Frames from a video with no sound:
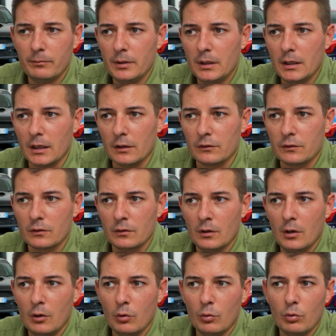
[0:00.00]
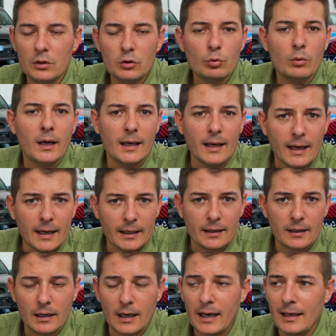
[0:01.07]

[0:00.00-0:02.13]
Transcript: because what do I like?